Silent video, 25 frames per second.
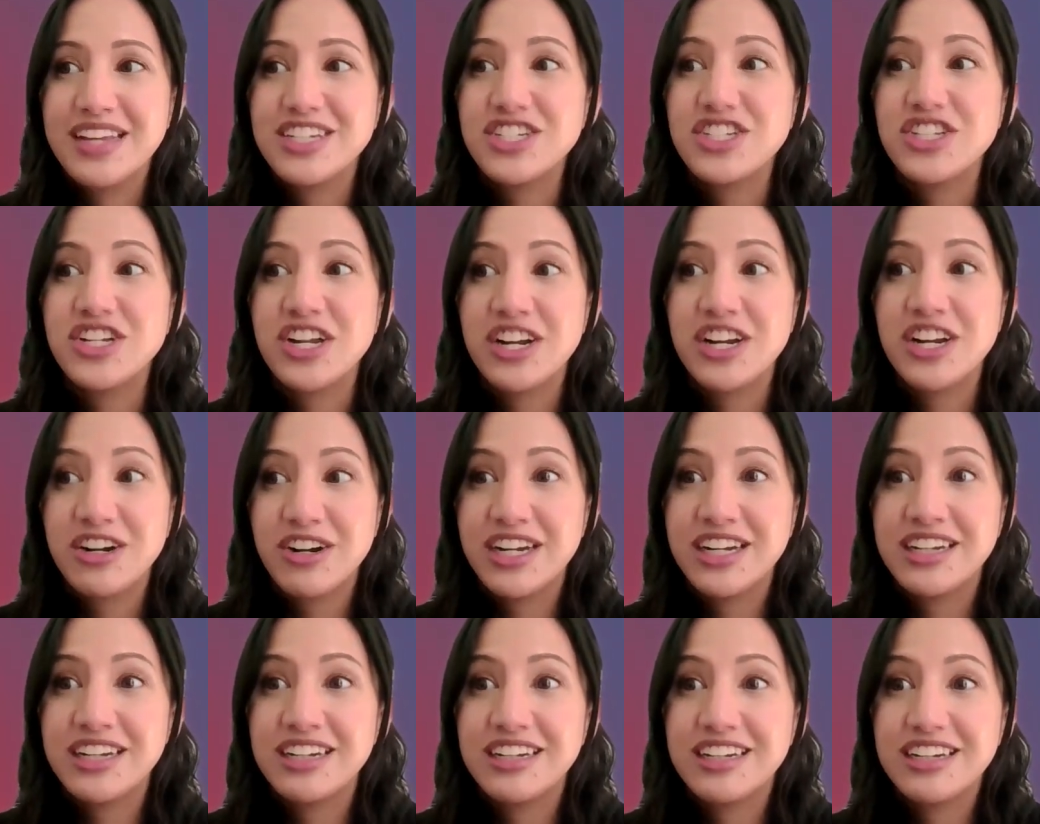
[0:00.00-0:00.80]

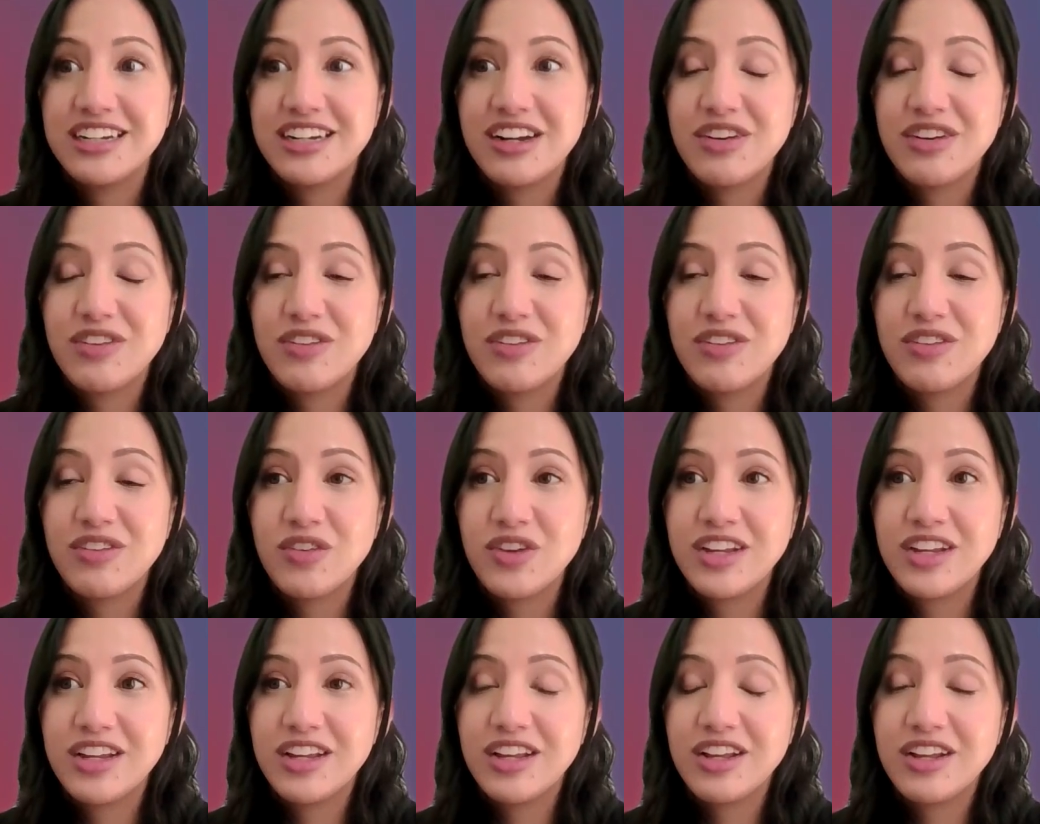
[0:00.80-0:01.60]
sharing,
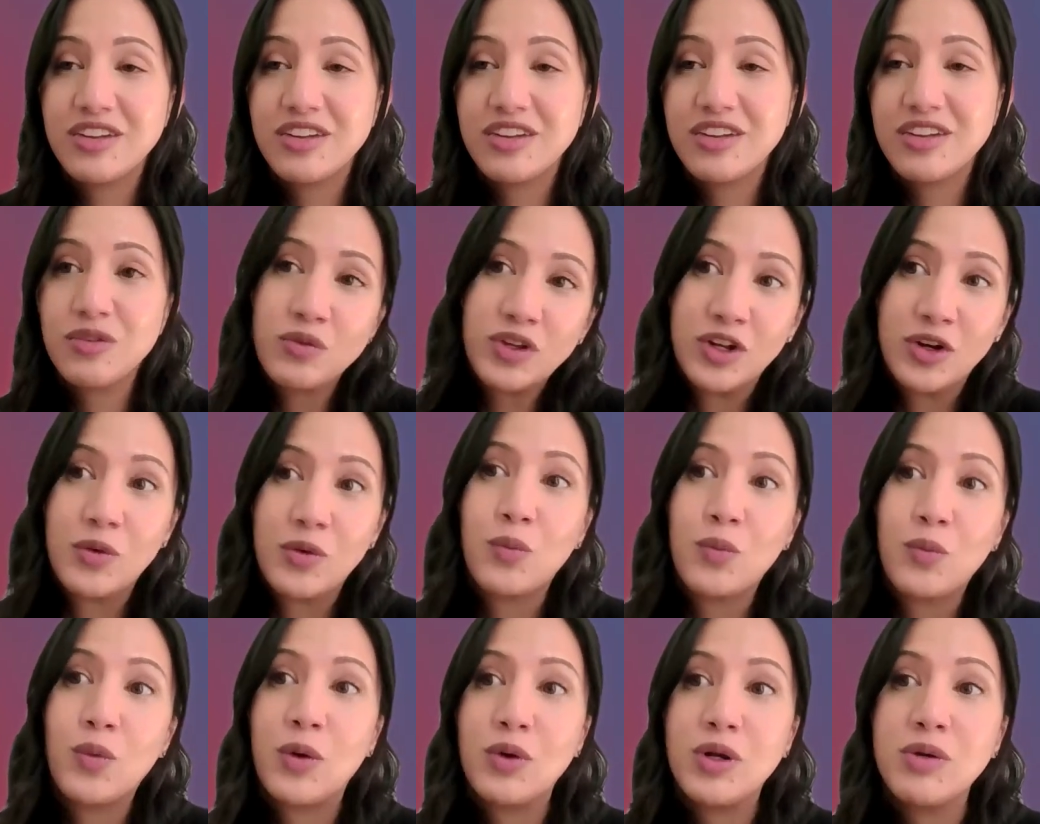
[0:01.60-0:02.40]

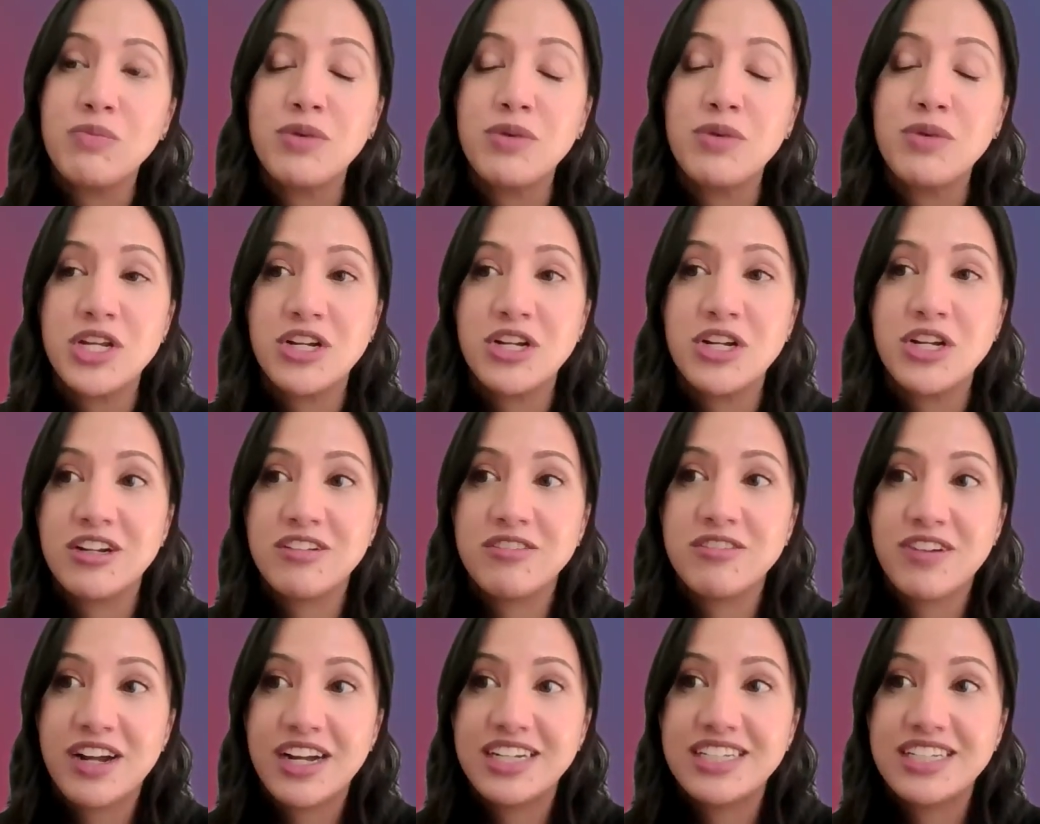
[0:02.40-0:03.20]
what would be your
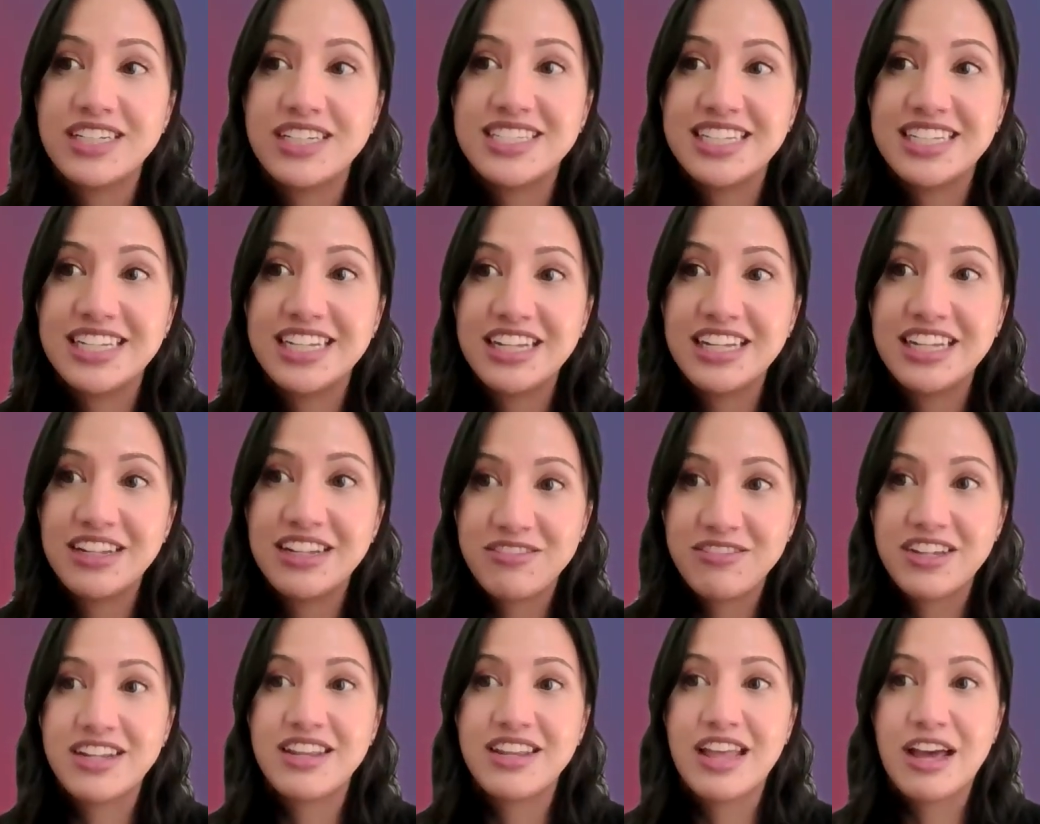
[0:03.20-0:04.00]
advice
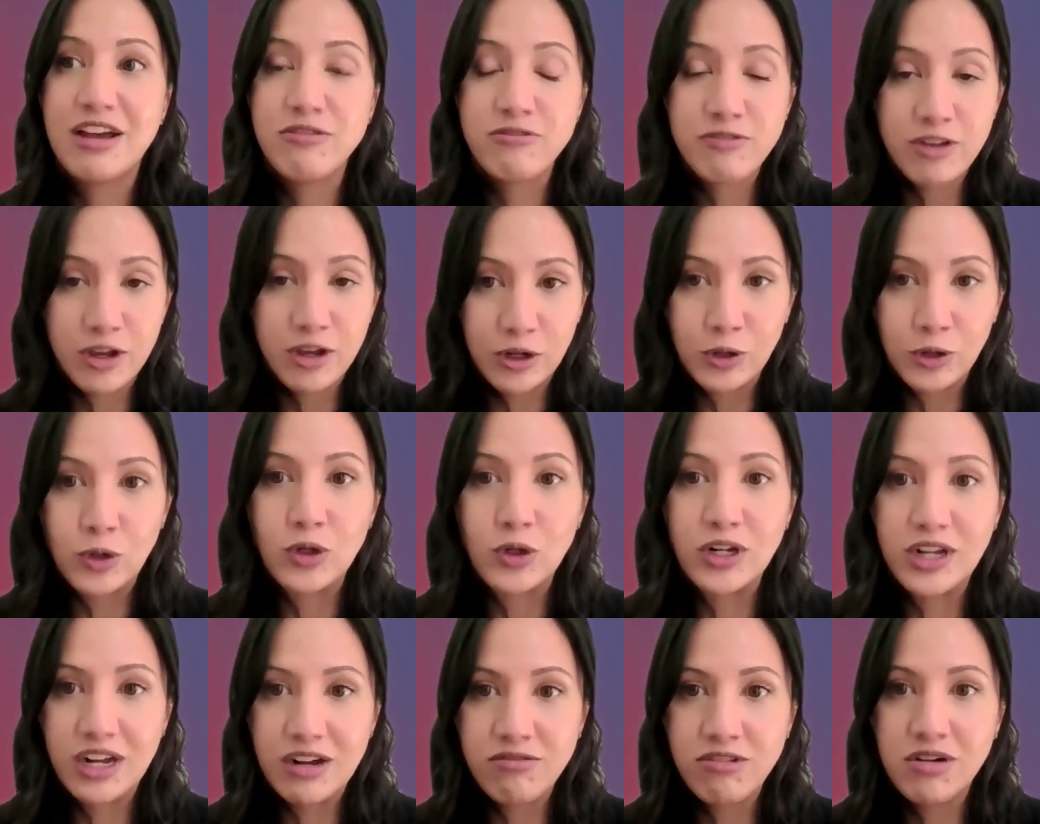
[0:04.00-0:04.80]
given that
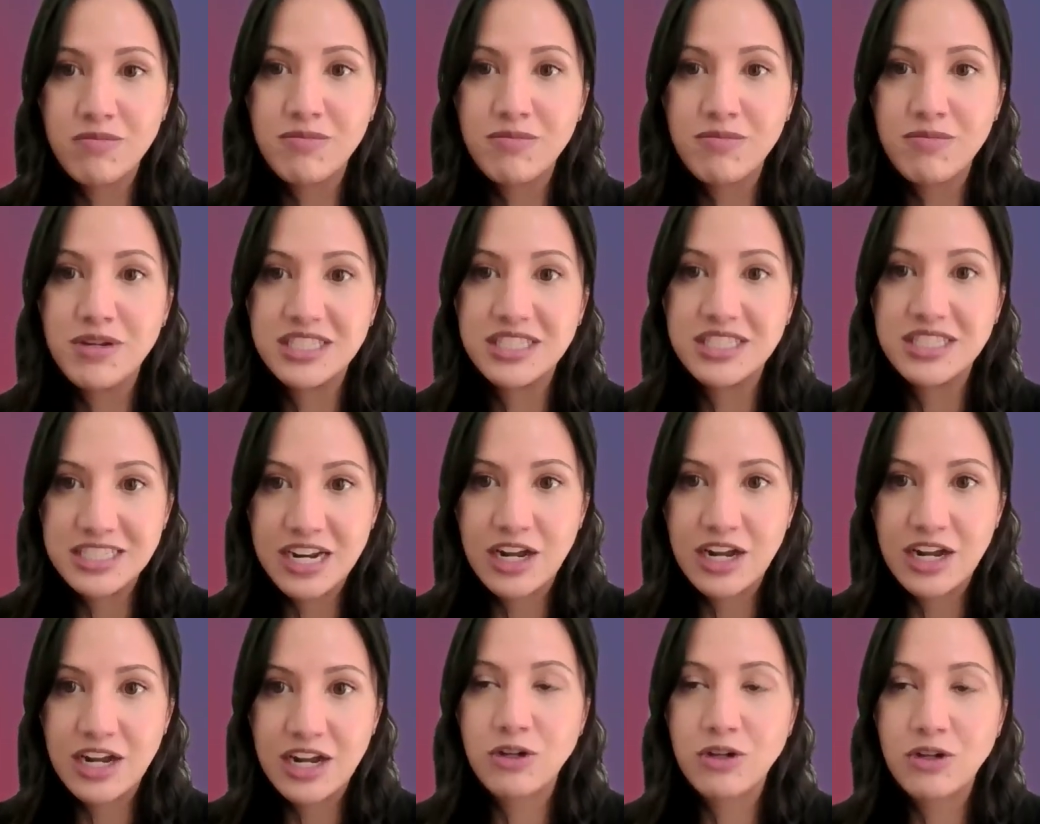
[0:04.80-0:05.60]
federal government
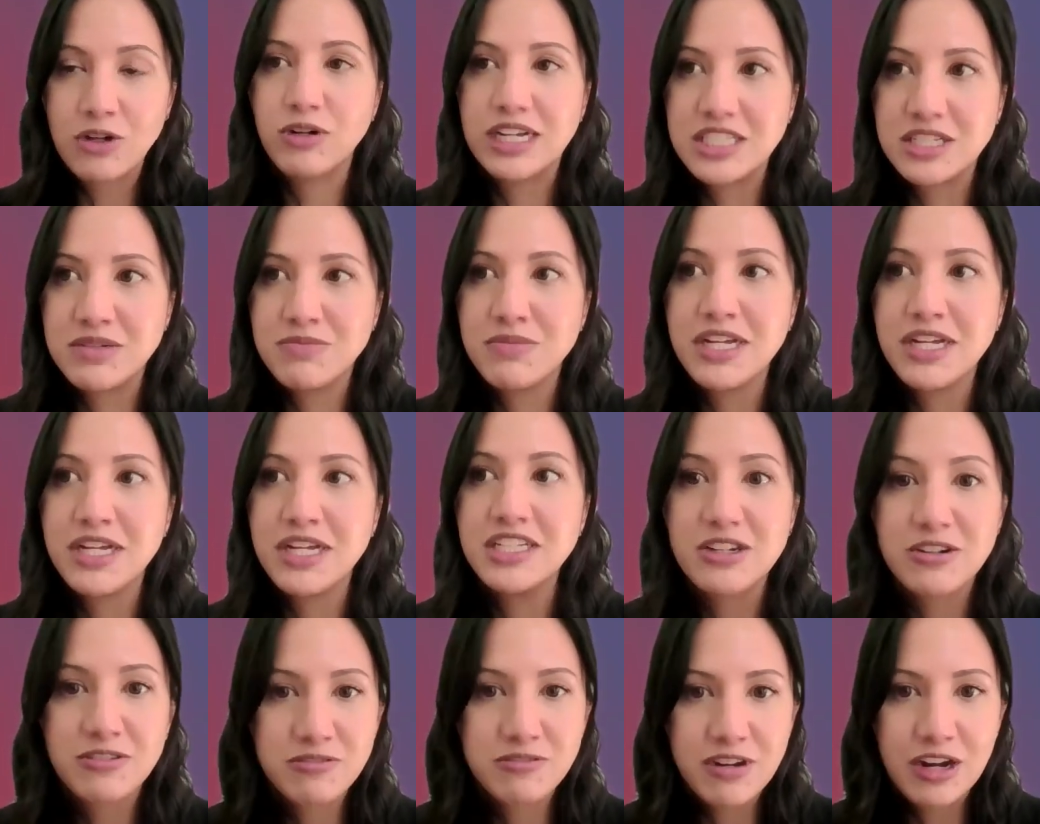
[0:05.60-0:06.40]
style
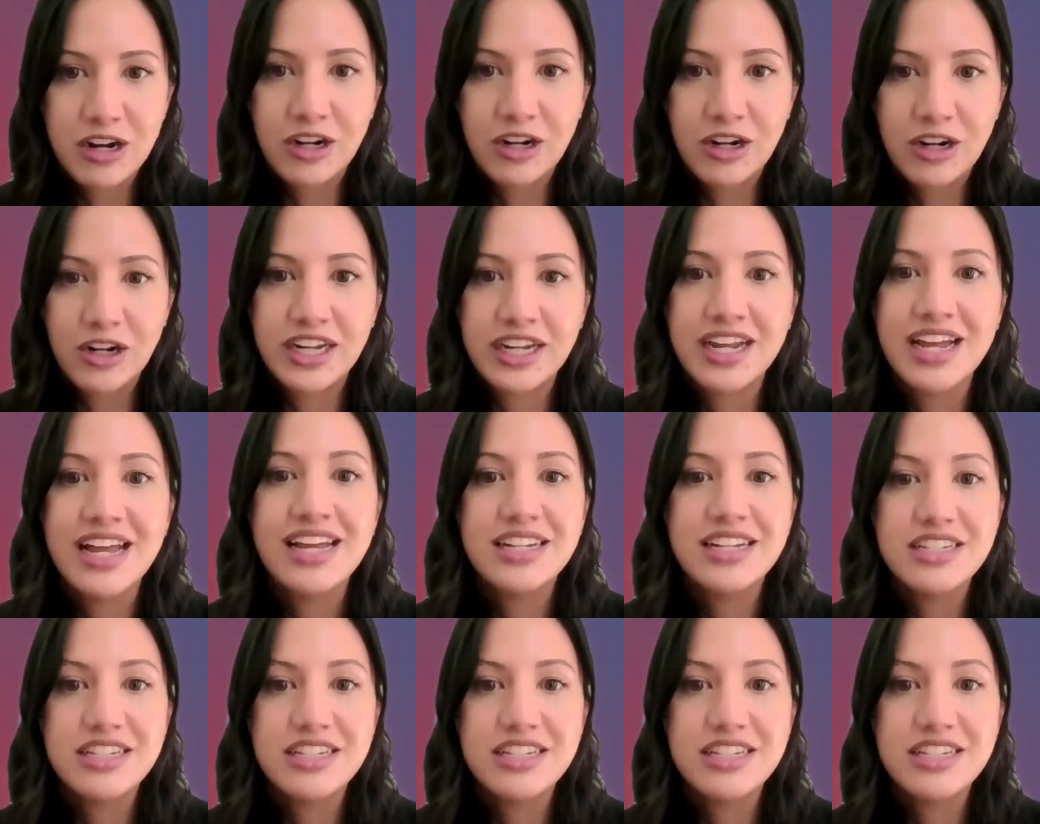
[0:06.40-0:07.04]
resumes are very